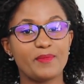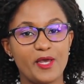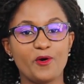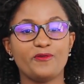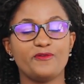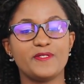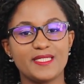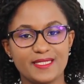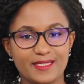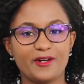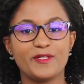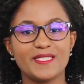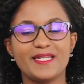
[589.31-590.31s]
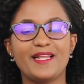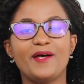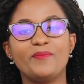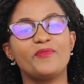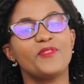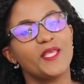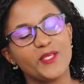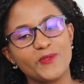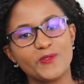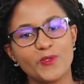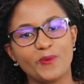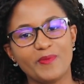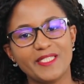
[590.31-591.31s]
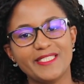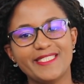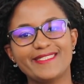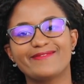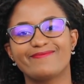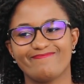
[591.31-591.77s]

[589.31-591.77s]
my office in Dar es Salaam. Thank you so much.